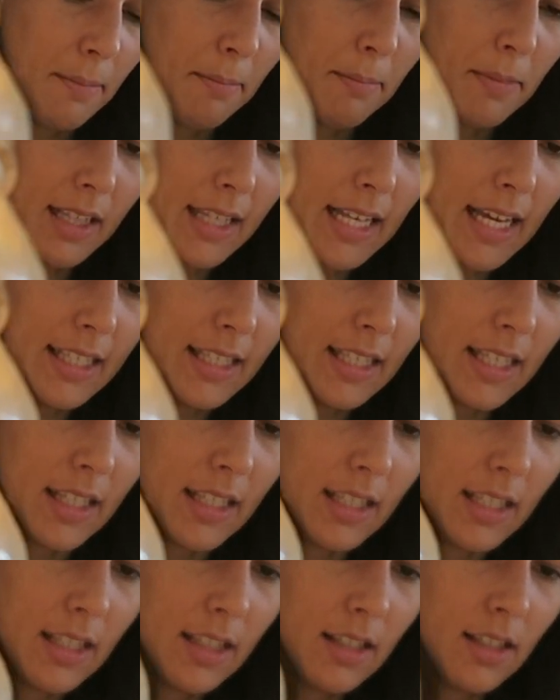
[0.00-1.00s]

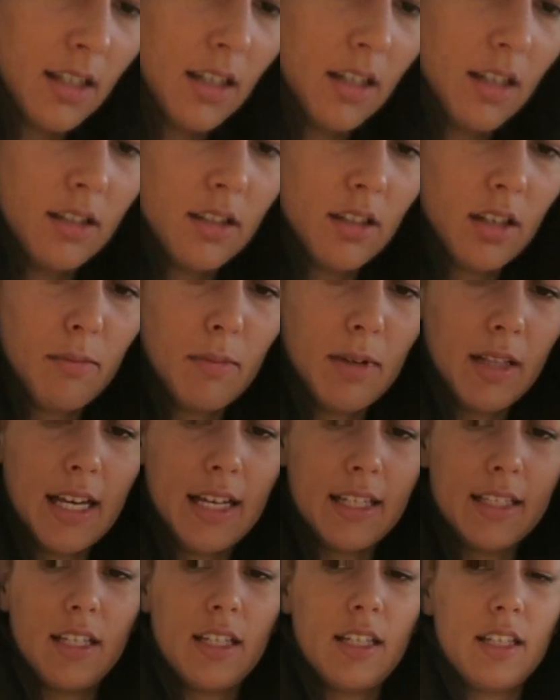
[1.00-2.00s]
Molasses. So
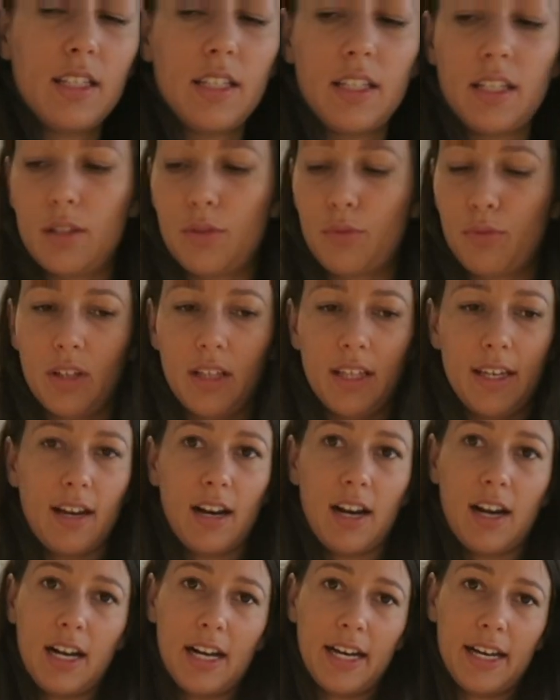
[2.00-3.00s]
molasses is really
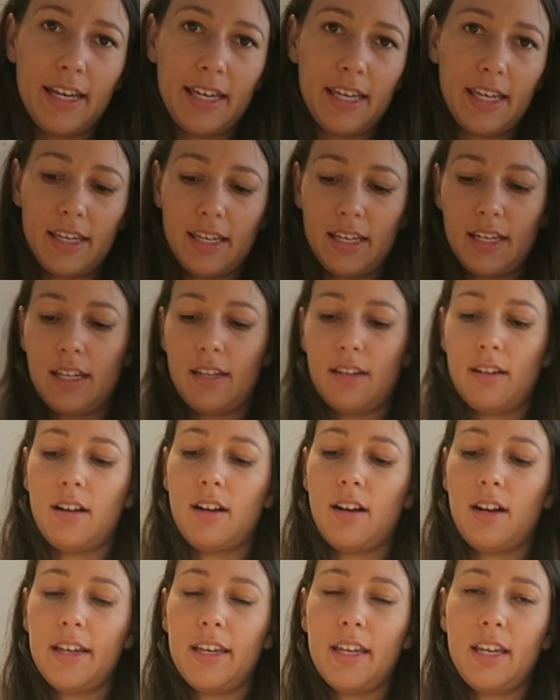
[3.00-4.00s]
high in
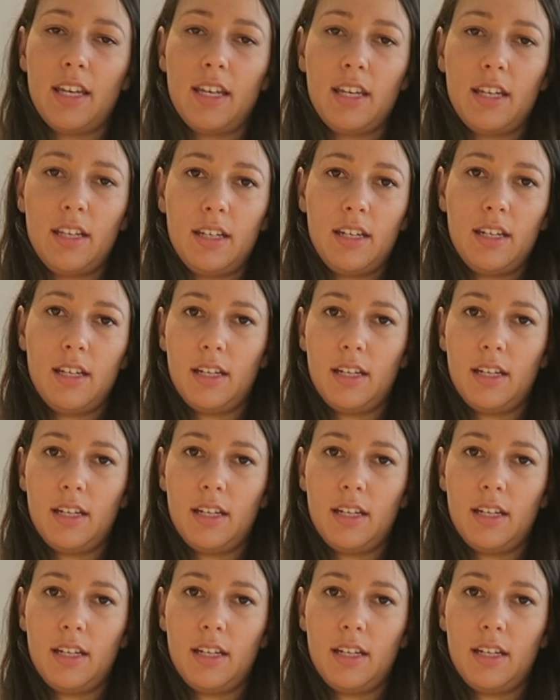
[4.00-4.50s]
iron,